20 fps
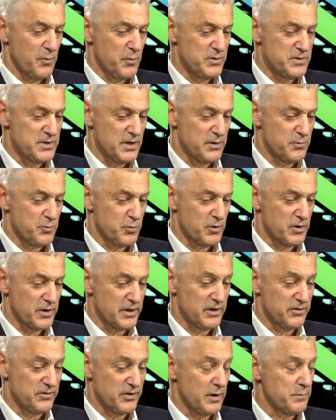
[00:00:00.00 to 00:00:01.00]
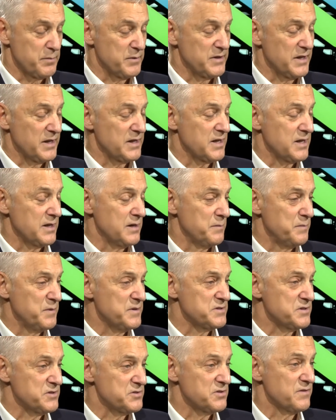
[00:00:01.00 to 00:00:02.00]
we said we're going to set up a dedicated
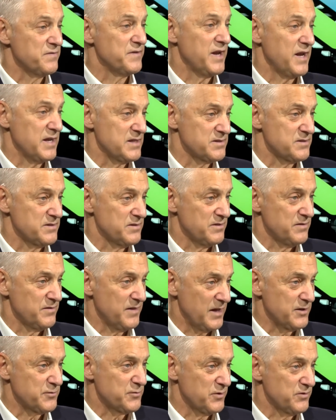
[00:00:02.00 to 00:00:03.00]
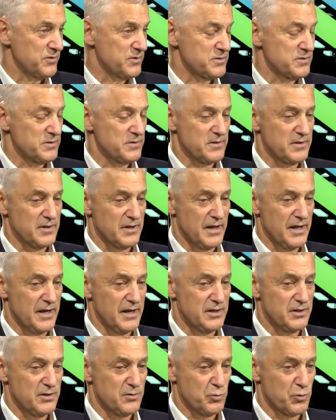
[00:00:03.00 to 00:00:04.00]
business to finance that transition,
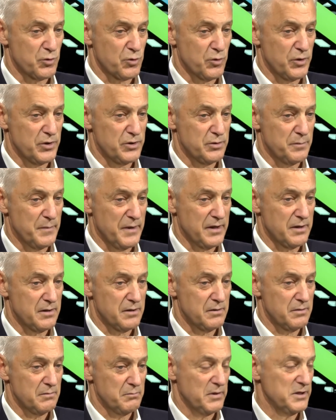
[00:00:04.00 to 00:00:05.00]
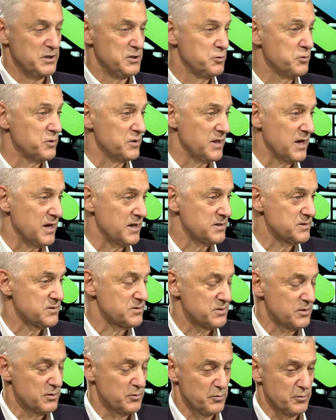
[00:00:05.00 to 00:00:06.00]
and we're going to make money doing that.
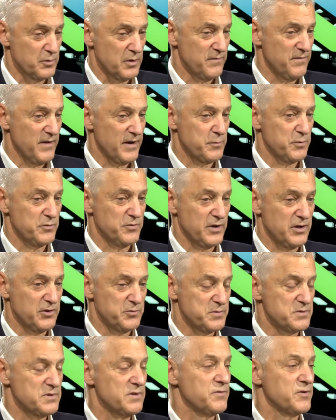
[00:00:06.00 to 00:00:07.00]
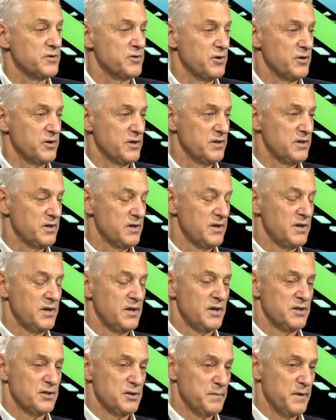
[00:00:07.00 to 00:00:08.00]
So in fact, we set a specific target
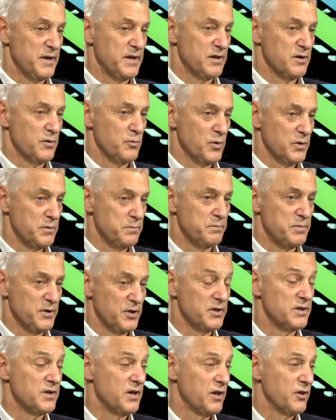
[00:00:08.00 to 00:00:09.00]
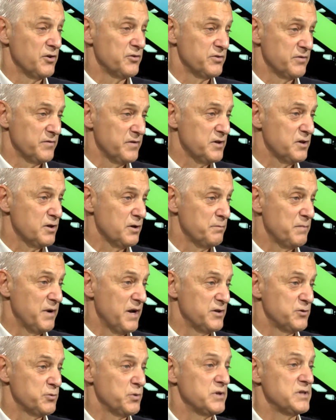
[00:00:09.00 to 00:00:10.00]
to make $1 billion of income
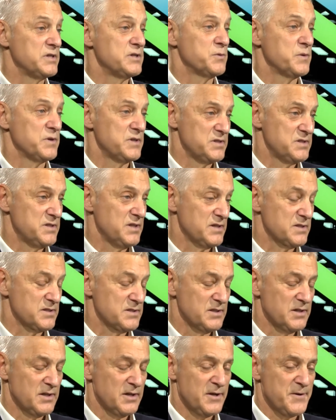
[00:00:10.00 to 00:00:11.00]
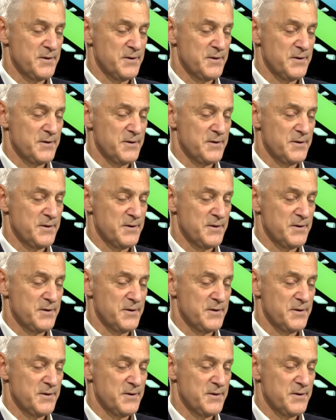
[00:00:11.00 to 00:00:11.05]
by 2026.